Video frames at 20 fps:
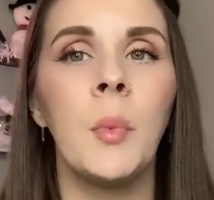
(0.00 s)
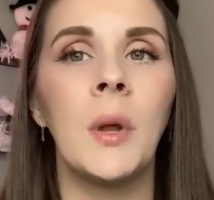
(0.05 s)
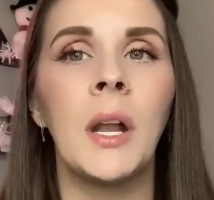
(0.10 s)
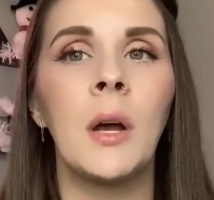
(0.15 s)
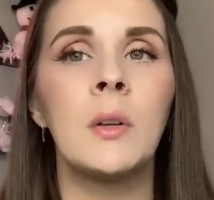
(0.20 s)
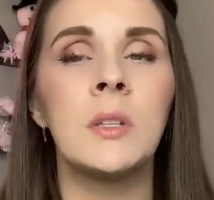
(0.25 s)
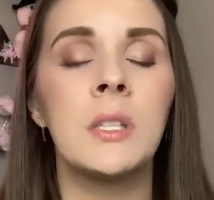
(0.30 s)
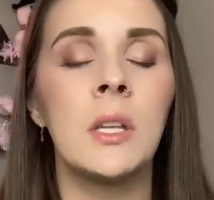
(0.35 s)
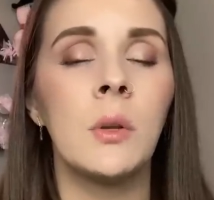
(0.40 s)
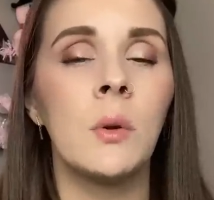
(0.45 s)
and I
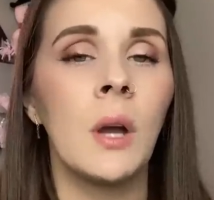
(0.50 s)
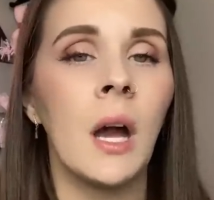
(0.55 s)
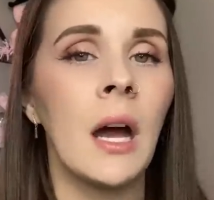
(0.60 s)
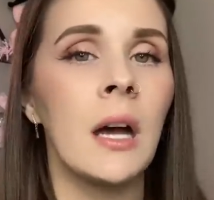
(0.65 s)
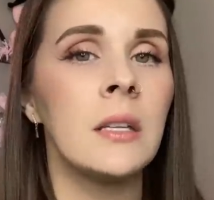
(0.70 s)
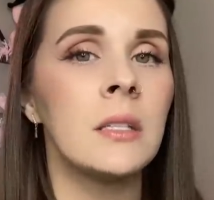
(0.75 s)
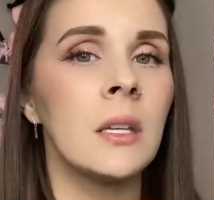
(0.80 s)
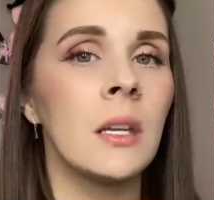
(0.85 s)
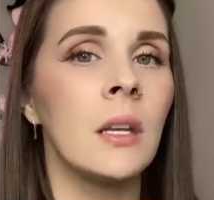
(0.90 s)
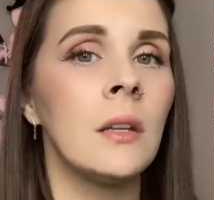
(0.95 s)
will see you
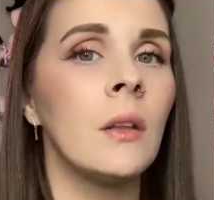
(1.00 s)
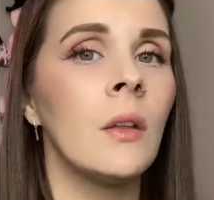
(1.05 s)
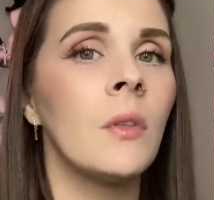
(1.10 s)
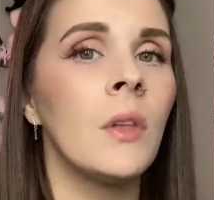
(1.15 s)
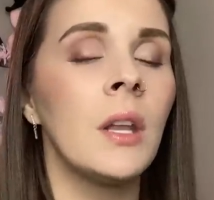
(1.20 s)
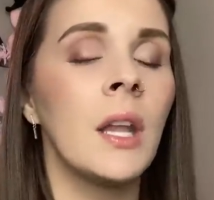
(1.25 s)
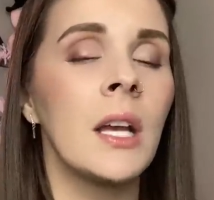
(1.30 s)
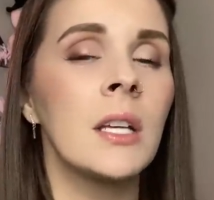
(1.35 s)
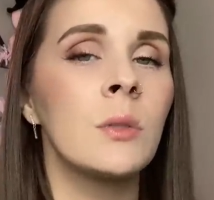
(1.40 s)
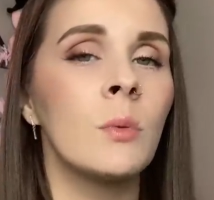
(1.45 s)
guys in
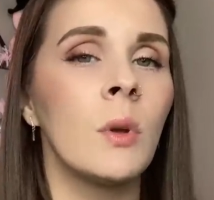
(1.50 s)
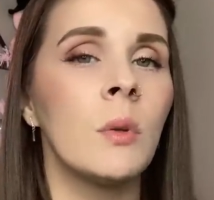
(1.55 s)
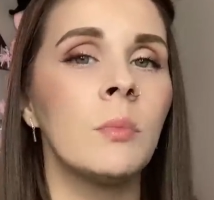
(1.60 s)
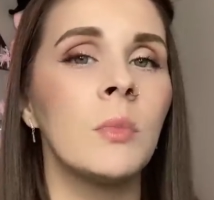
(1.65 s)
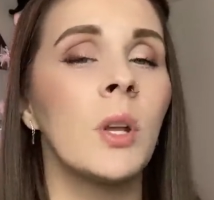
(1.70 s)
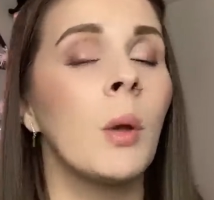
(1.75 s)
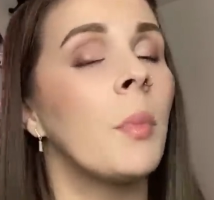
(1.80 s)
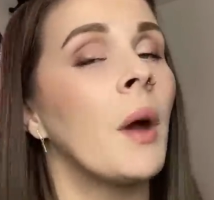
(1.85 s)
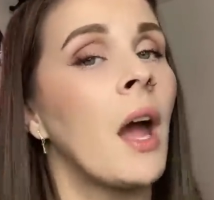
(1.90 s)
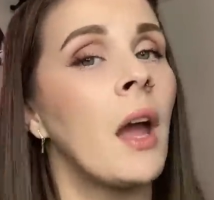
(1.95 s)
the next one.
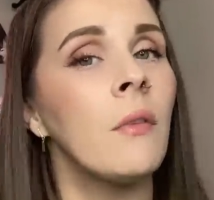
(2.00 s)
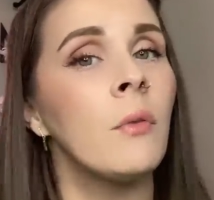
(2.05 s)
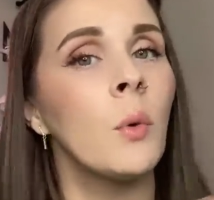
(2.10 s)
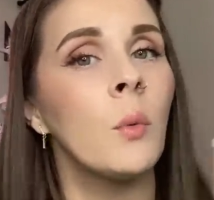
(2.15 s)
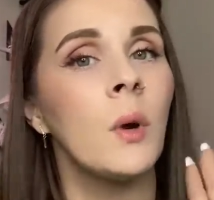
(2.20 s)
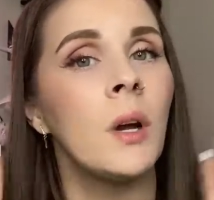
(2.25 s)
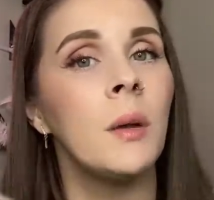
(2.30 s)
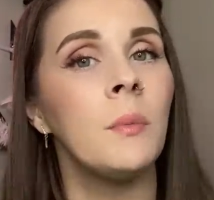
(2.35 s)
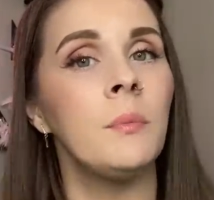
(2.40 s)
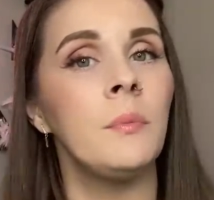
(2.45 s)
Goodbye,
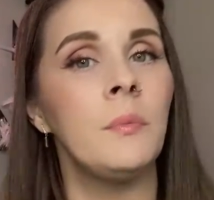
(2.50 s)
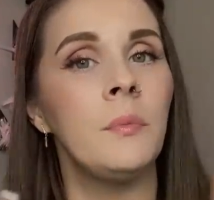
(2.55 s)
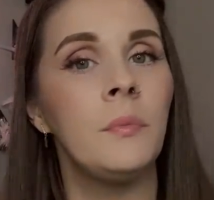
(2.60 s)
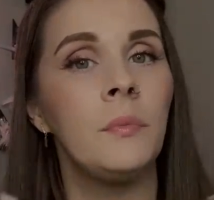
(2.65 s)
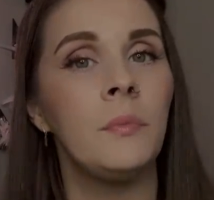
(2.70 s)
everyone.